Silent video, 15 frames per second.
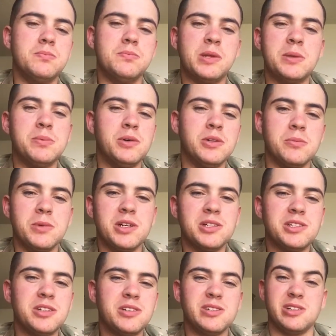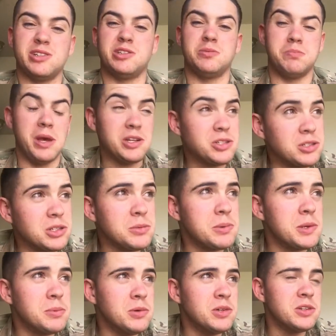people in the military, especially
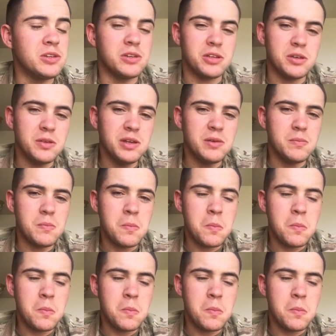people in your unit?